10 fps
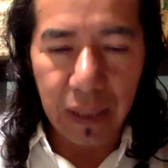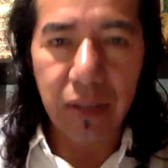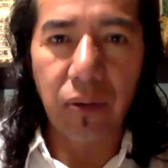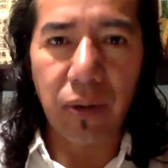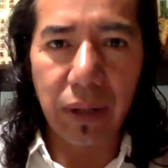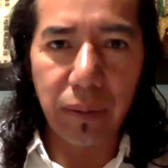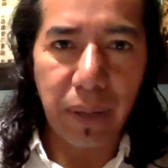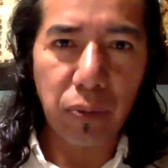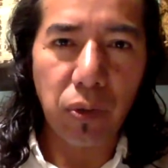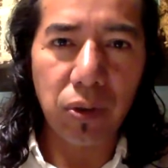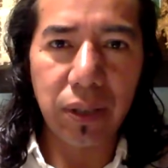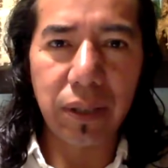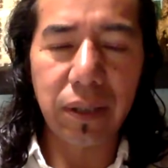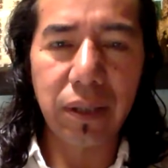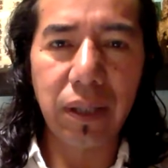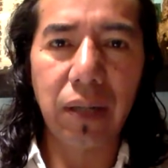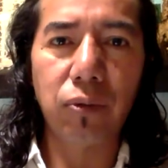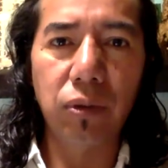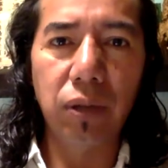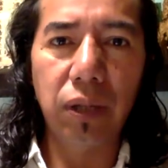surrounded by waters,
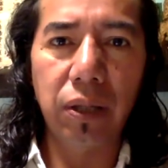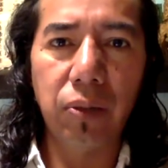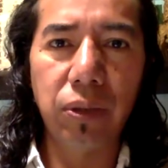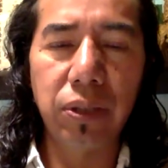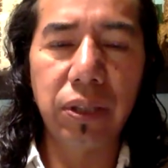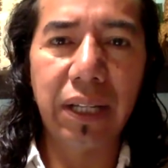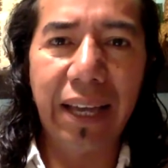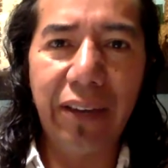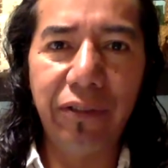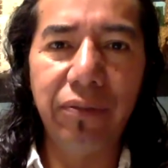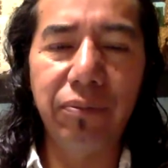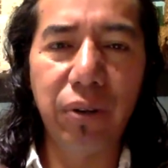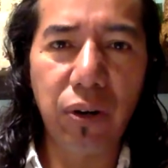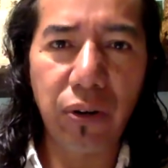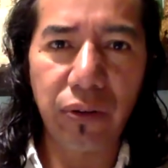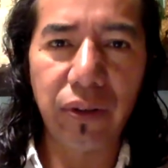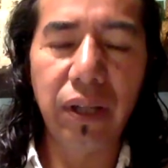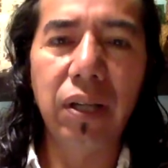Uh, which gave birth